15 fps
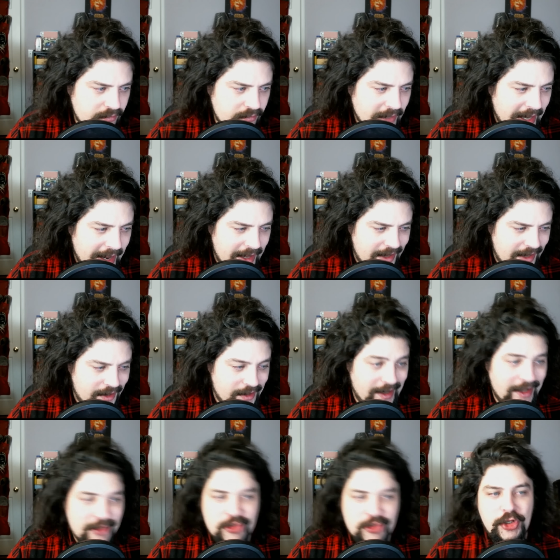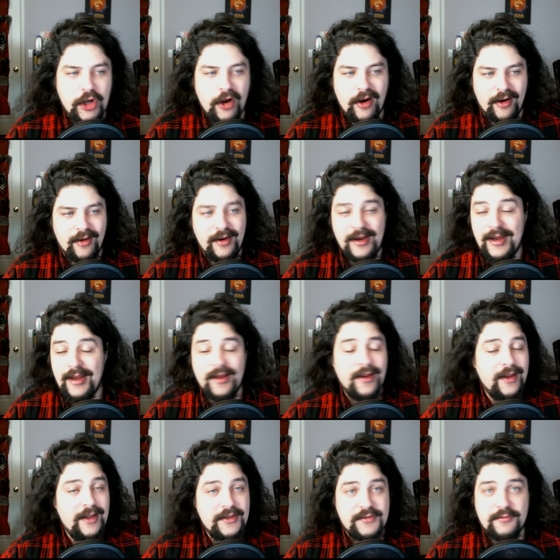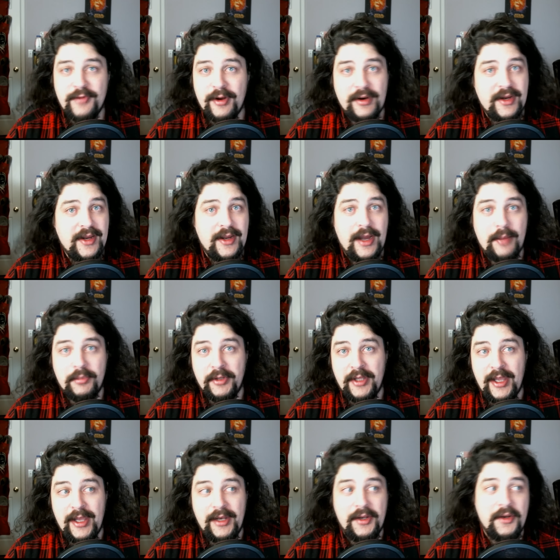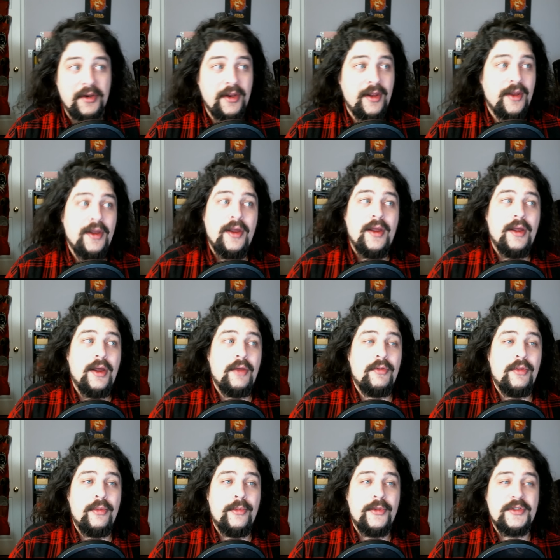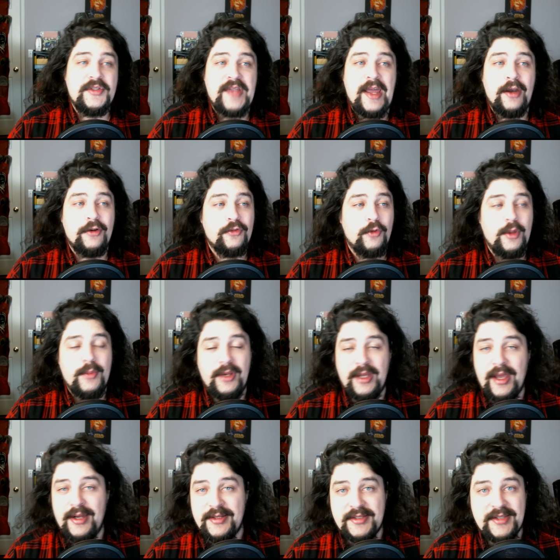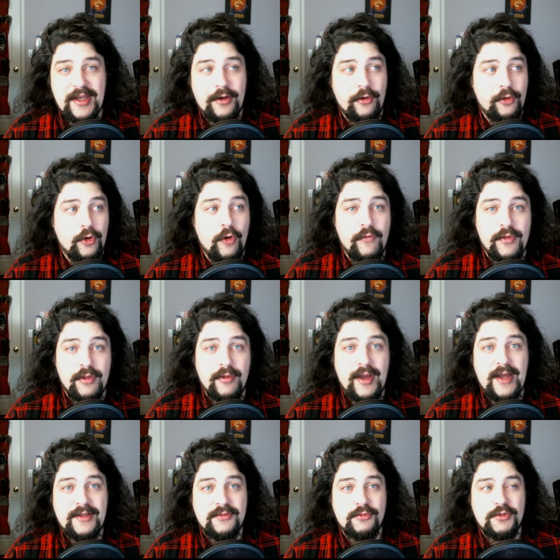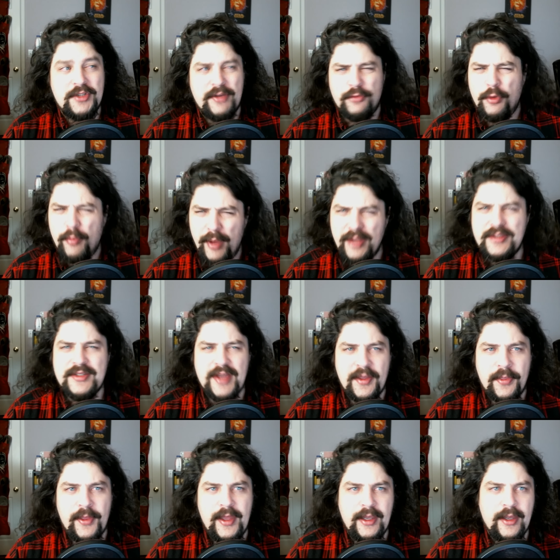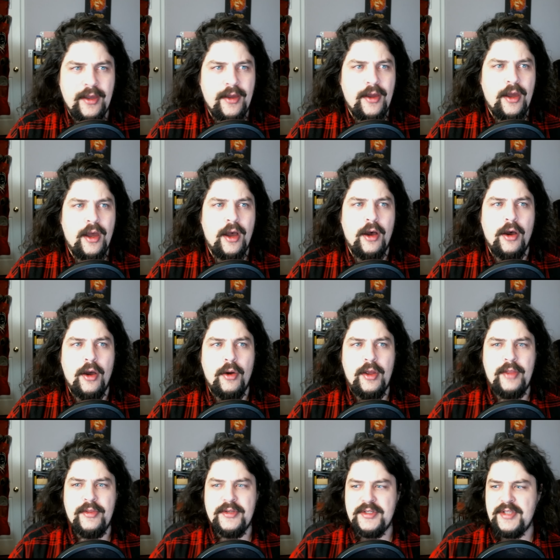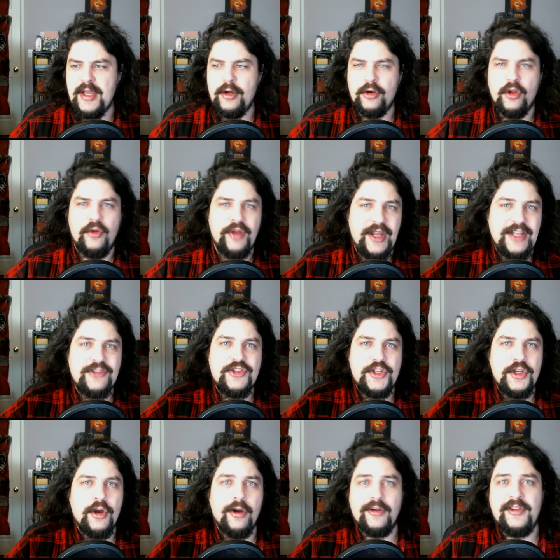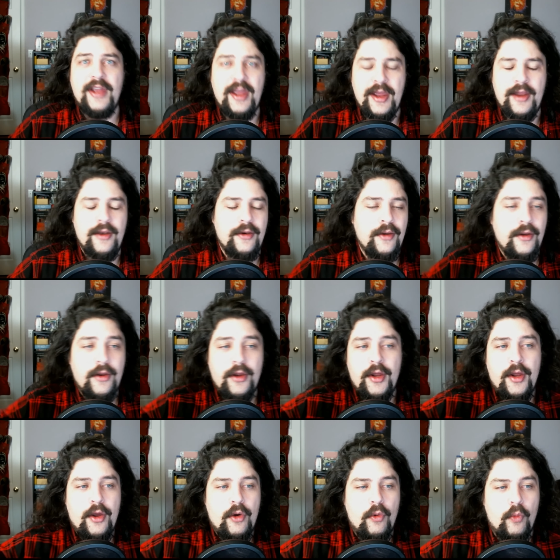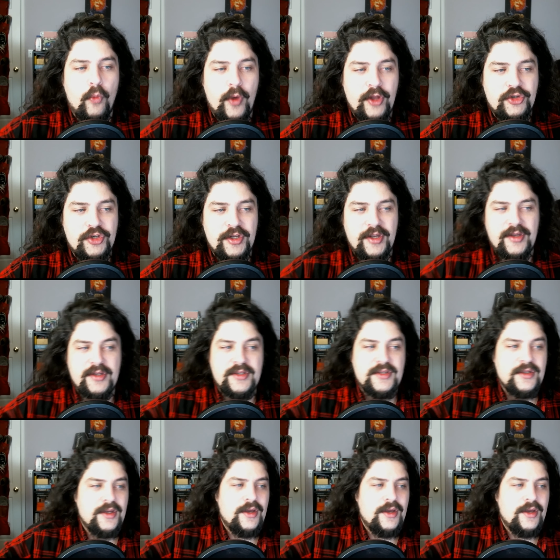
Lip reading: And HDR is very complicated. The standard's only been kind of settled over the last several months, I think, in this standard called HDR10, which is